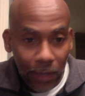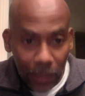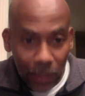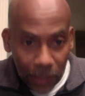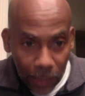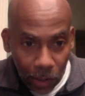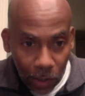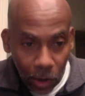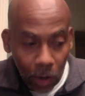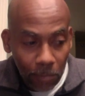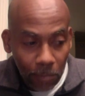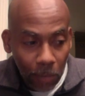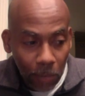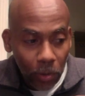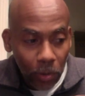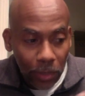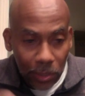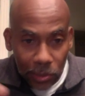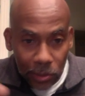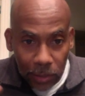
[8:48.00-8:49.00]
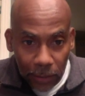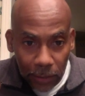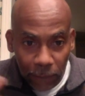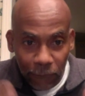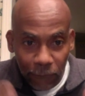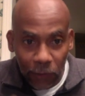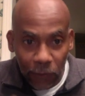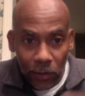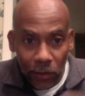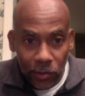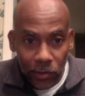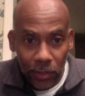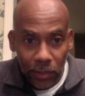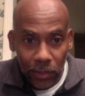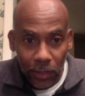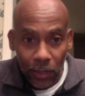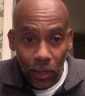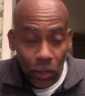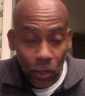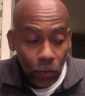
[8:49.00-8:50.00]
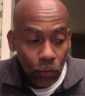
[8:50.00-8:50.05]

and harmoniously functioning